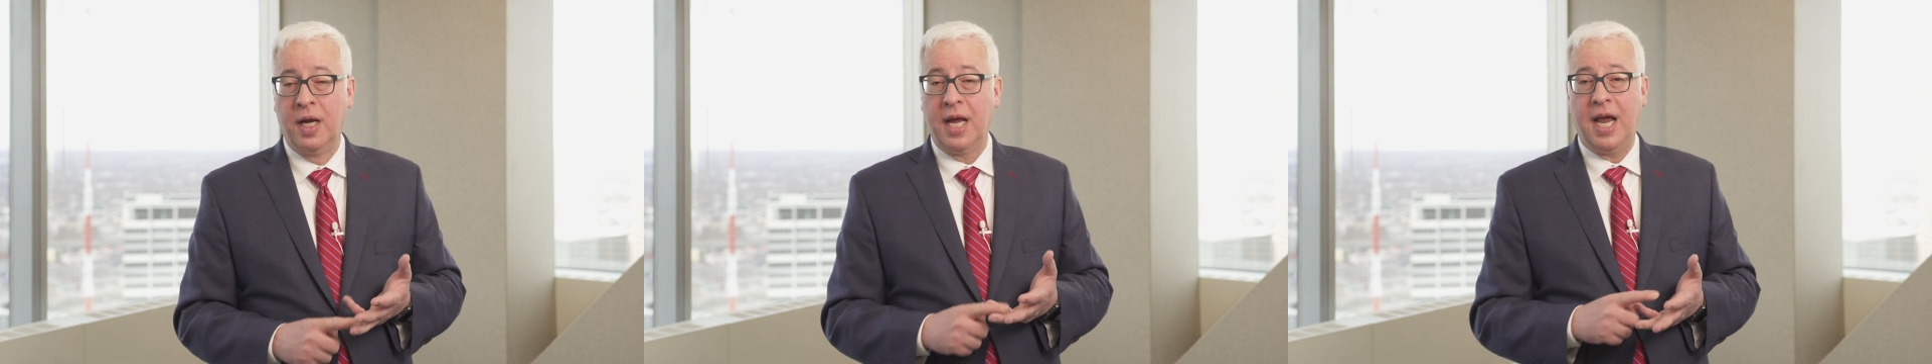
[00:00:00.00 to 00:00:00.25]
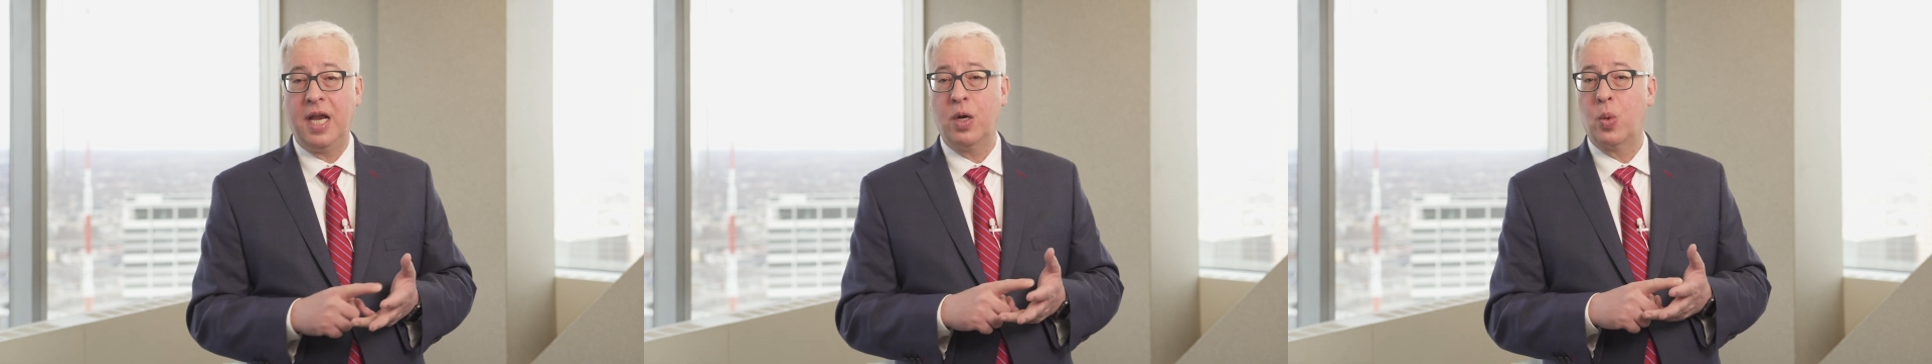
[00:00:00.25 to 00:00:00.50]

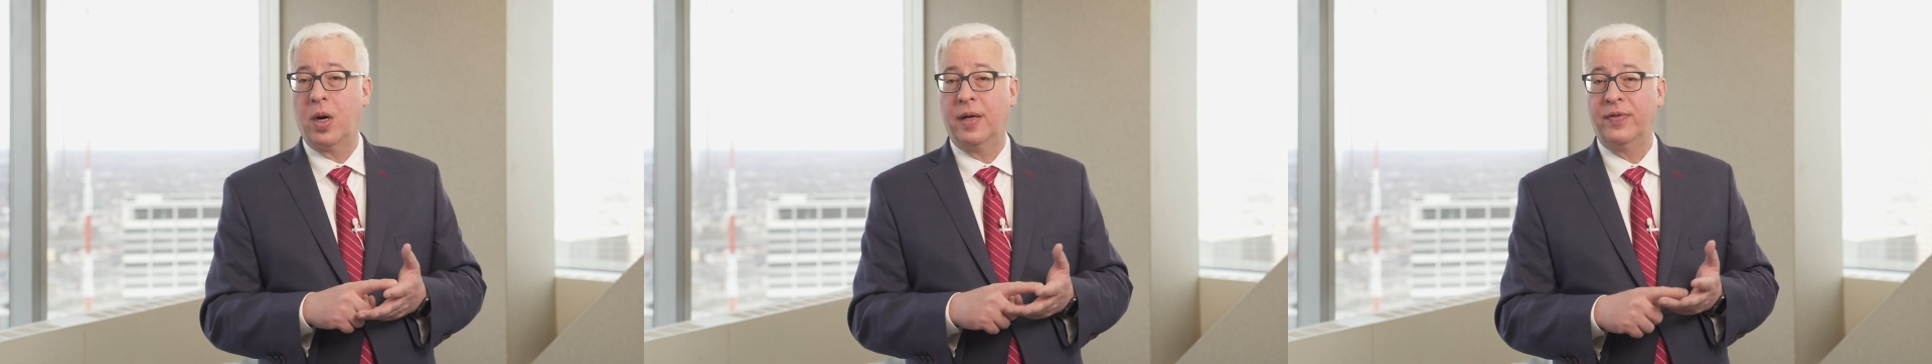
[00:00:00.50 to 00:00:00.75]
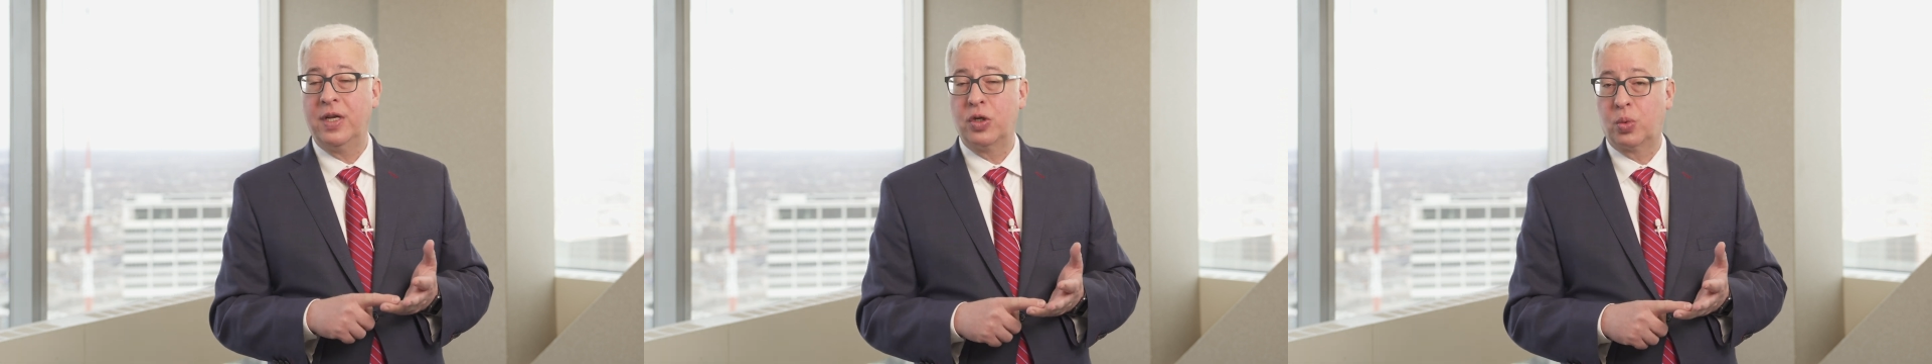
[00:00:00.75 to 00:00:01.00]
Any one
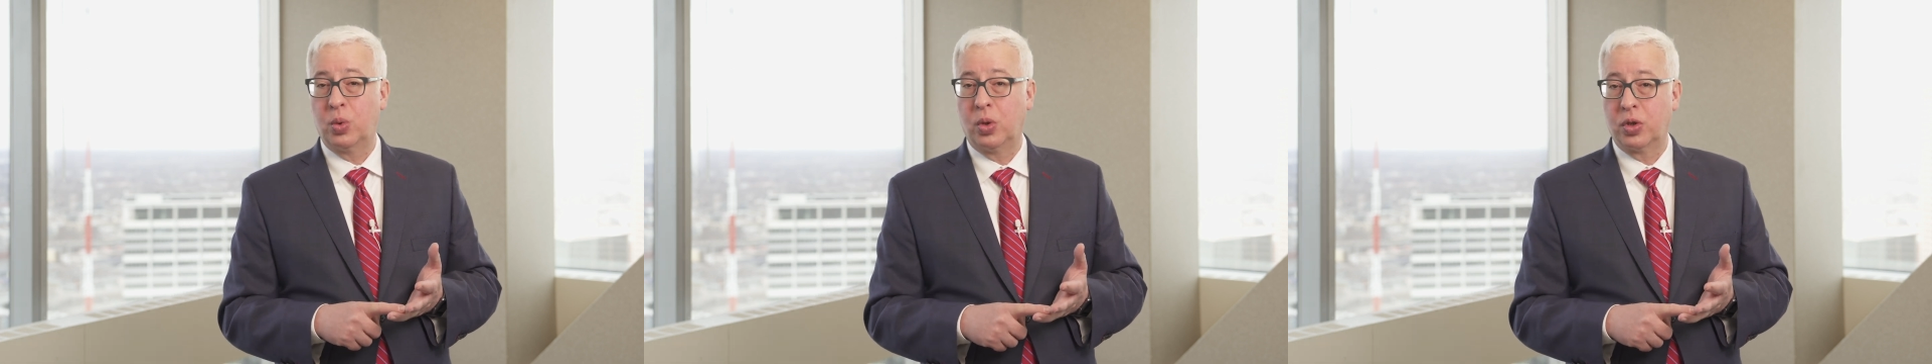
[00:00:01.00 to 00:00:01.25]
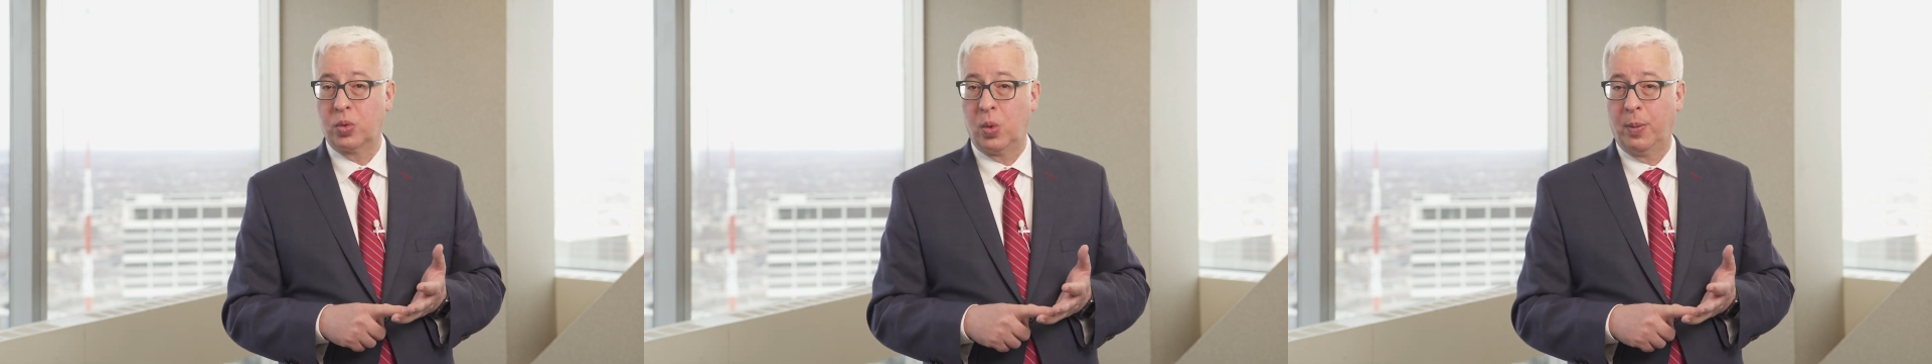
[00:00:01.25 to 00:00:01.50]
of these
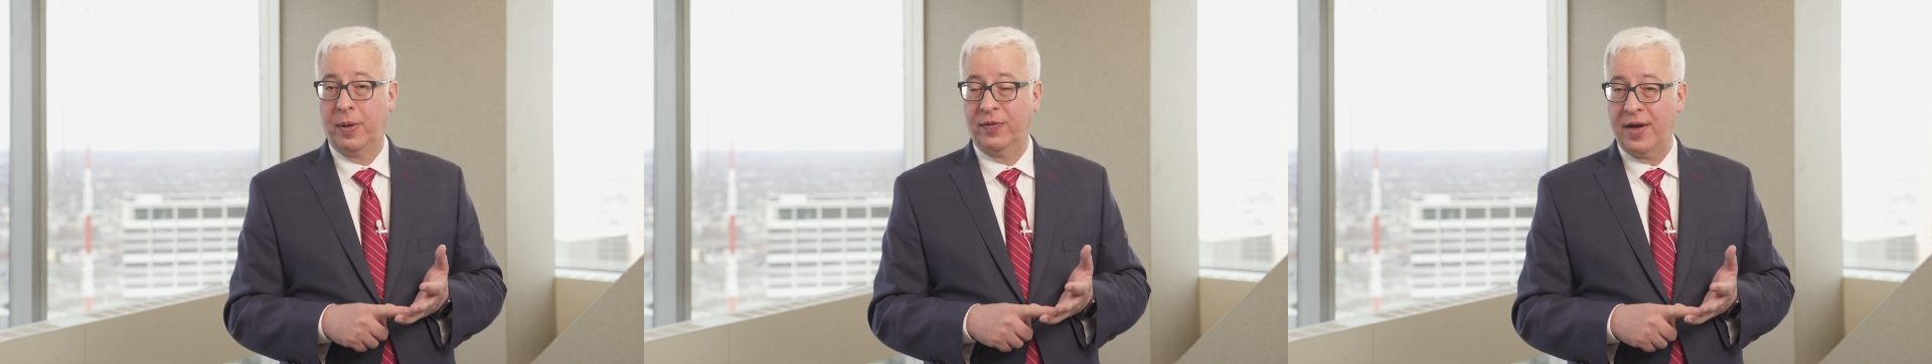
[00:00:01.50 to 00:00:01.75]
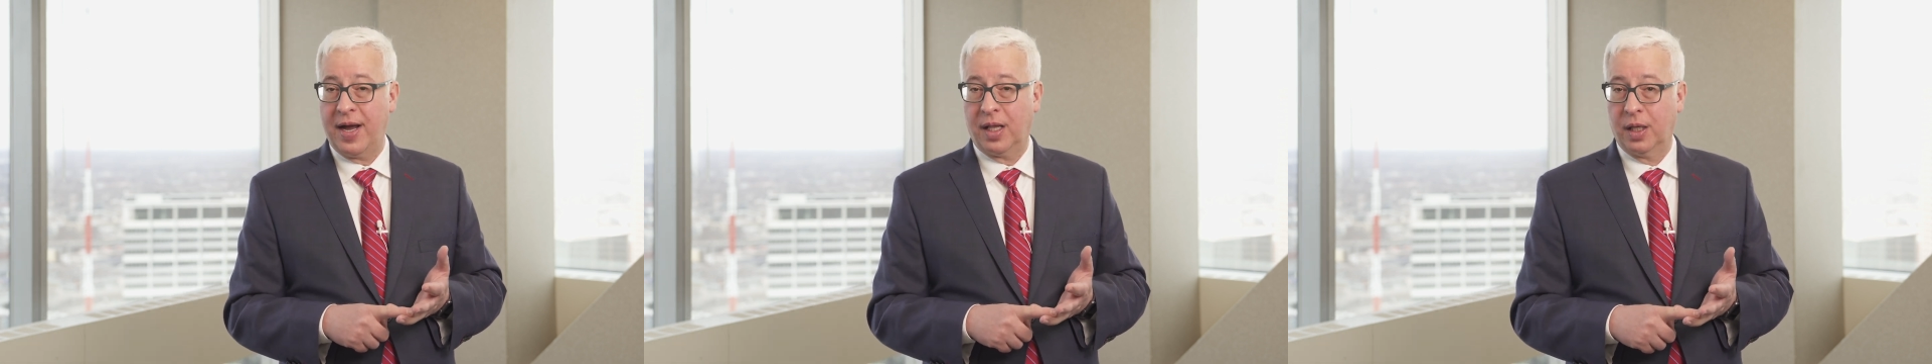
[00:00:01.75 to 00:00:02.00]
rules will be
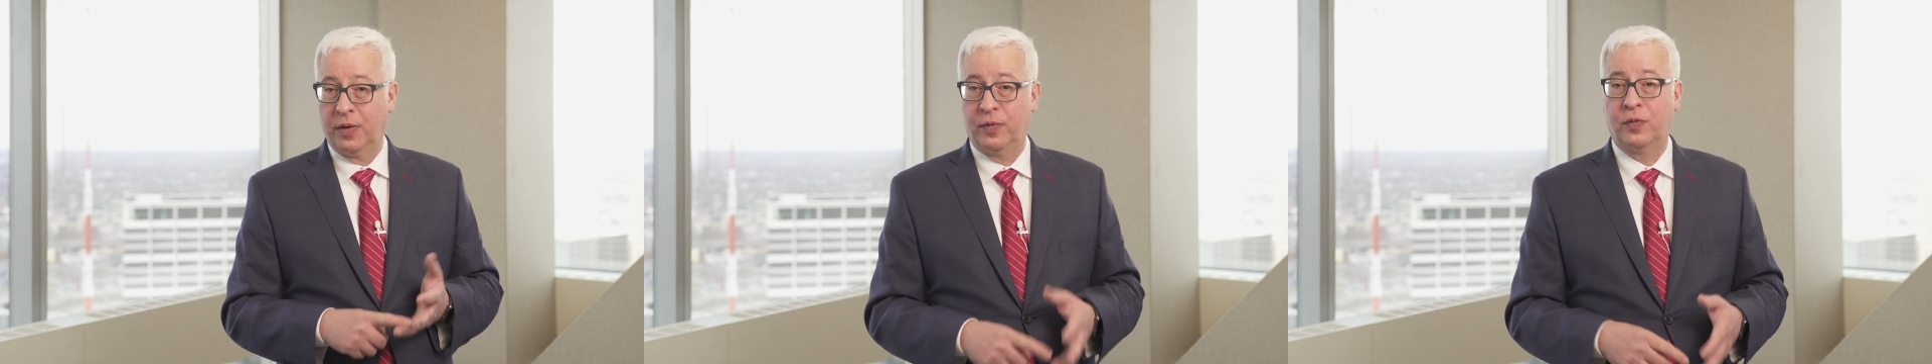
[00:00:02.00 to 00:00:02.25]
valid